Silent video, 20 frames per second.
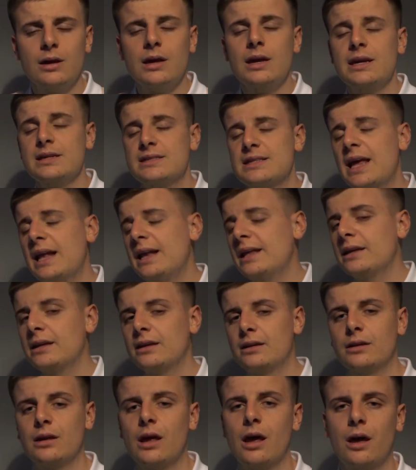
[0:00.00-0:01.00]
it's
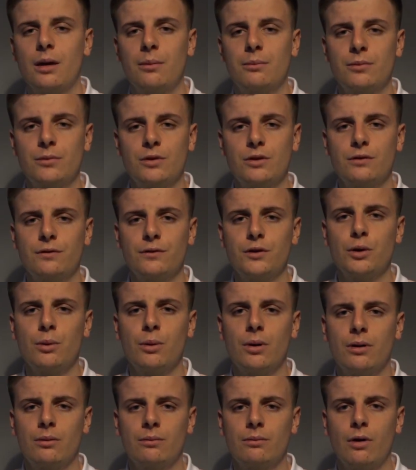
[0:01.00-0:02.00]
telling the
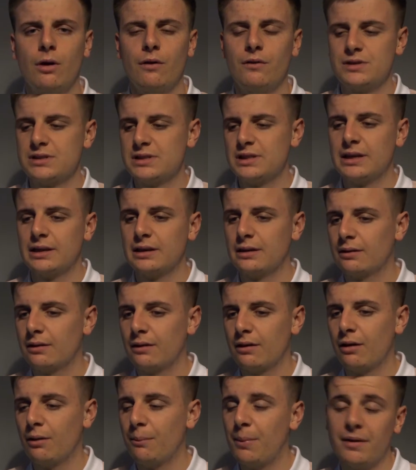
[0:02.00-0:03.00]
viewer obviously
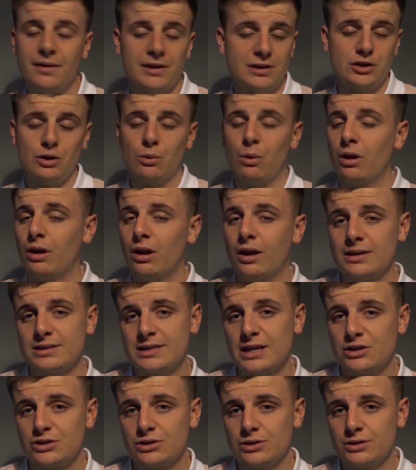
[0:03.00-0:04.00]
about these new online
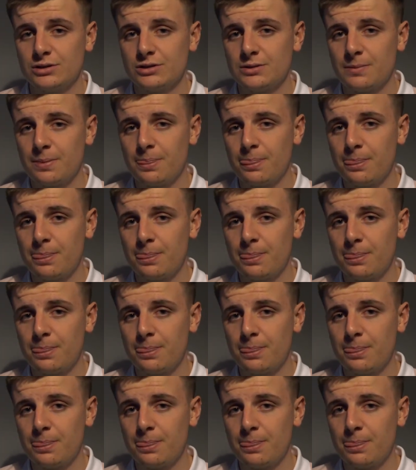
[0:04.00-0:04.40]
sessions.